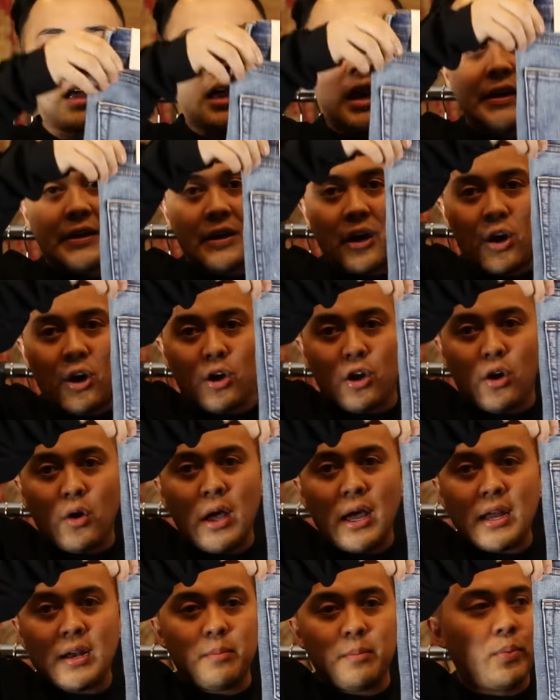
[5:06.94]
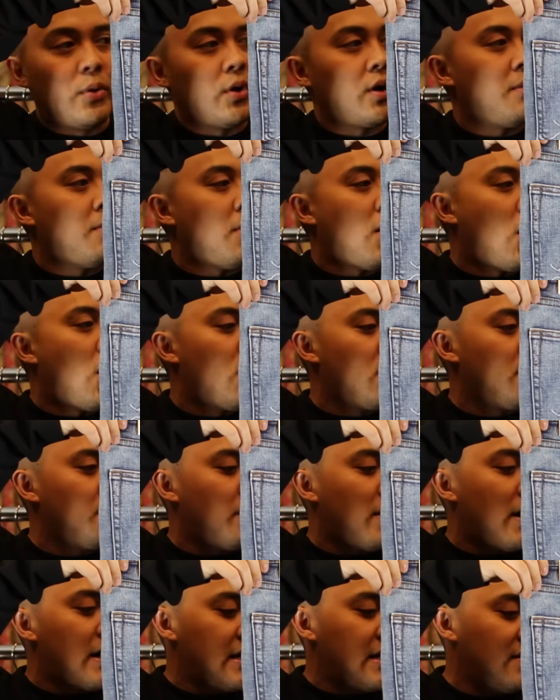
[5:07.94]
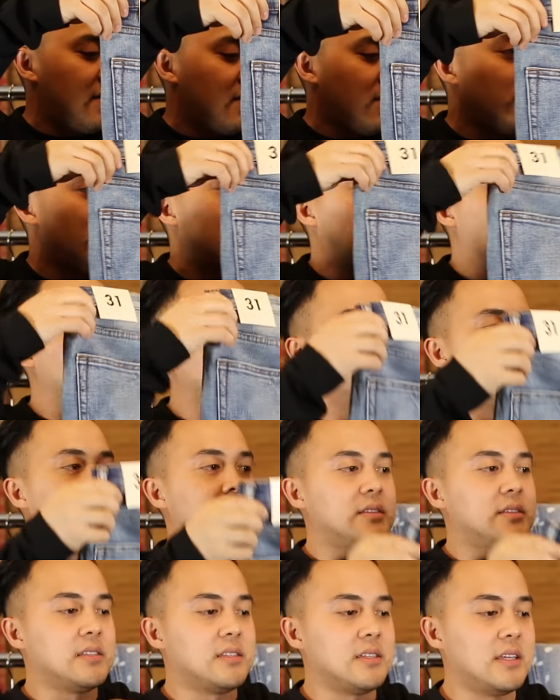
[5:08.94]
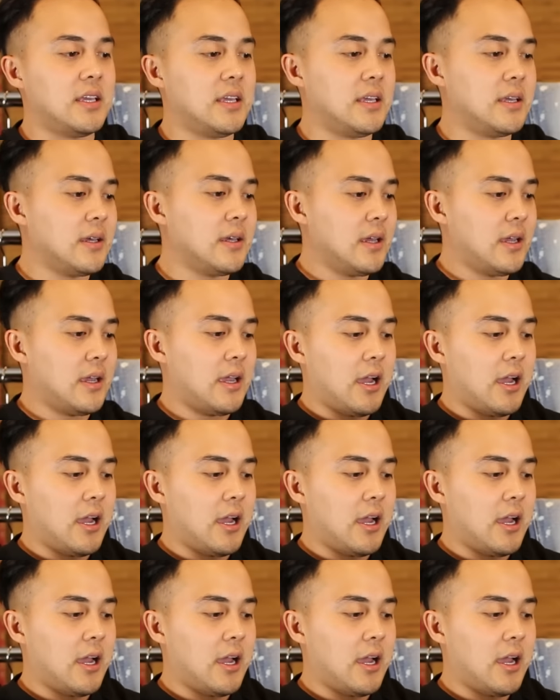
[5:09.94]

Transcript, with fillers: And I'll go ahead and put them on body so you guys can see